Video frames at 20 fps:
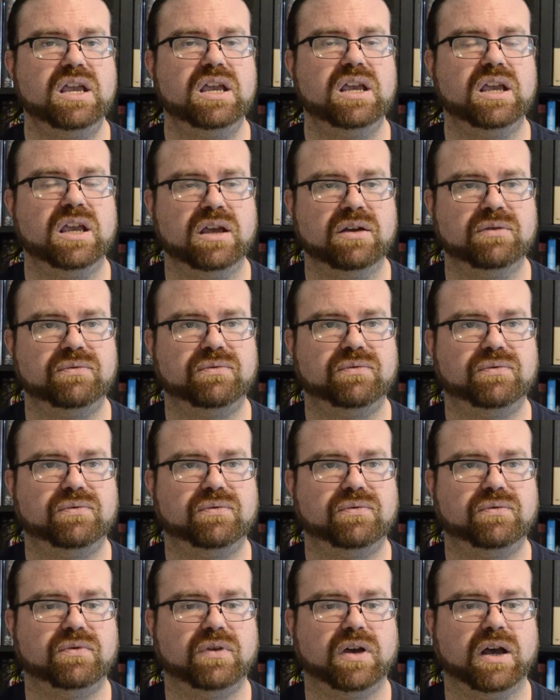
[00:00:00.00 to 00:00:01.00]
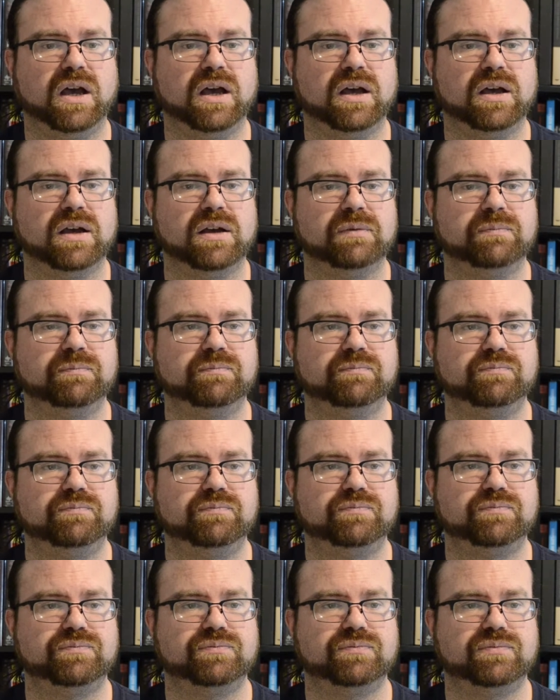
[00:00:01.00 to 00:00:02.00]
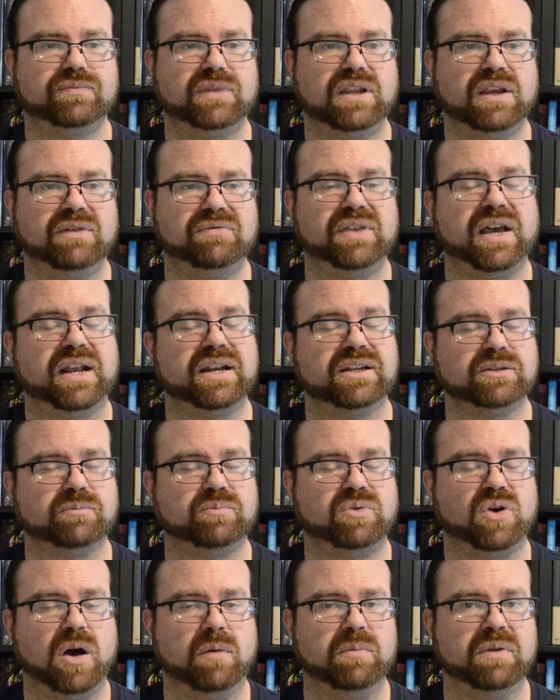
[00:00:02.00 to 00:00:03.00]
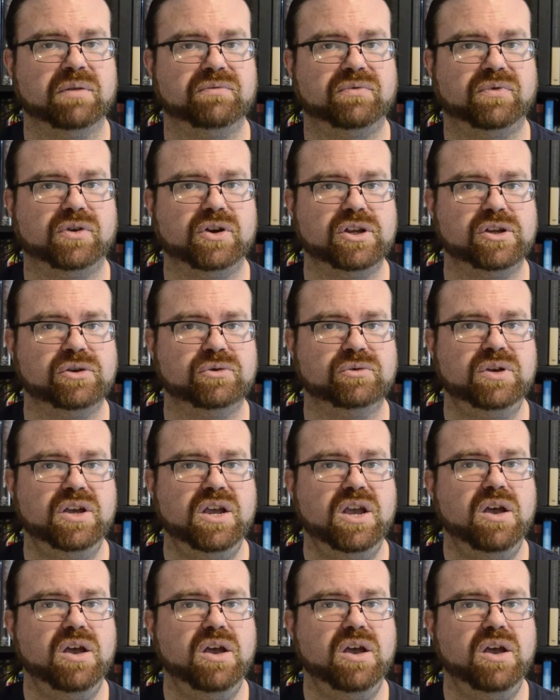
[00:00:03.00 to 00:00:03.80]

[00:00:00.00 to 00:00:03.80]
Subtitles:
if that is a problem for you.